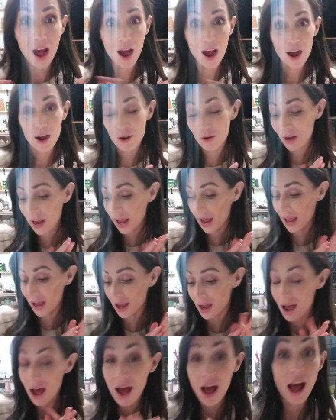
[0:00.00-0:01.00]

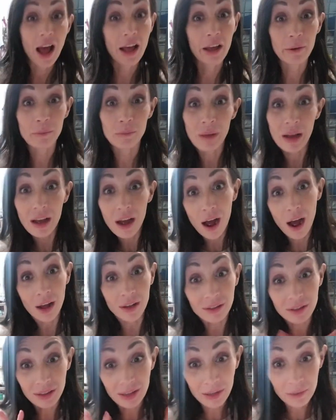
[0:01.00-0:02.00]
Okay, I'm
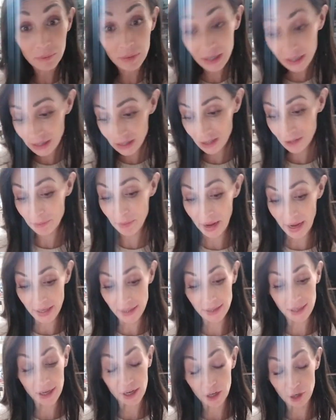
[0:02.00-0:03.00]
on limited
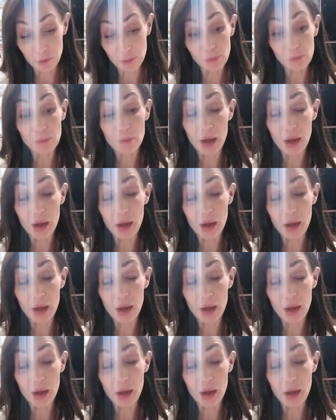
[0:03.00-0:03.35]
space here,